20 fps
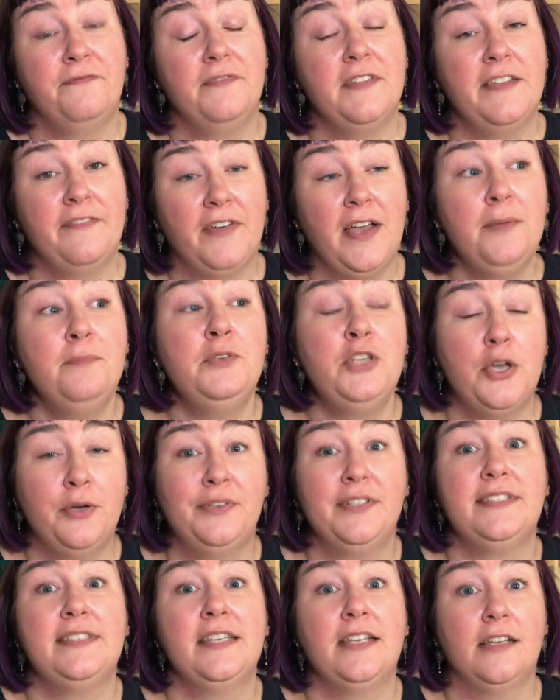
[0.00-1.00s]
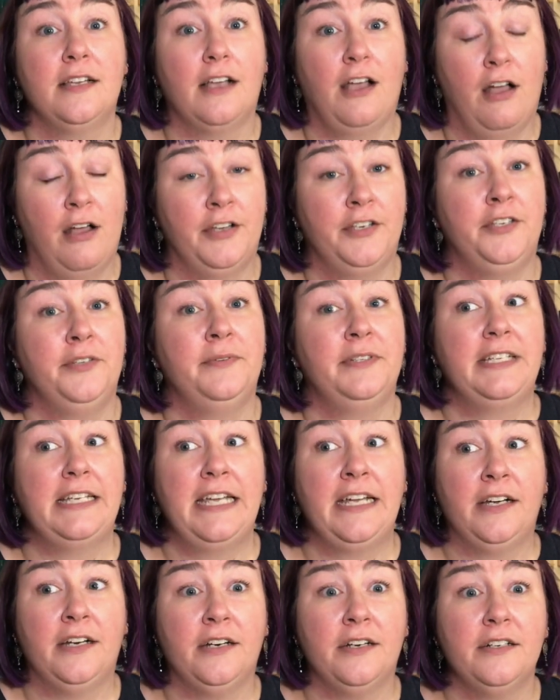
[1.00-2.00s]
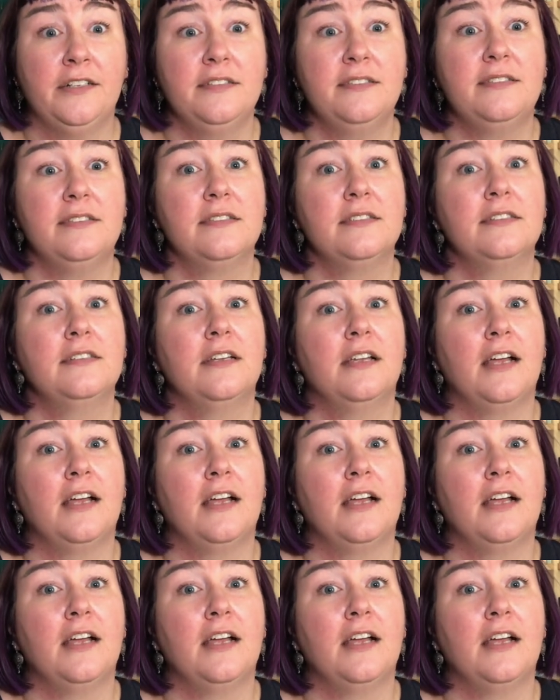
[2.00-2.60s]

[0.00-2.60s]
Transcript: if I'm noticing continuity errors,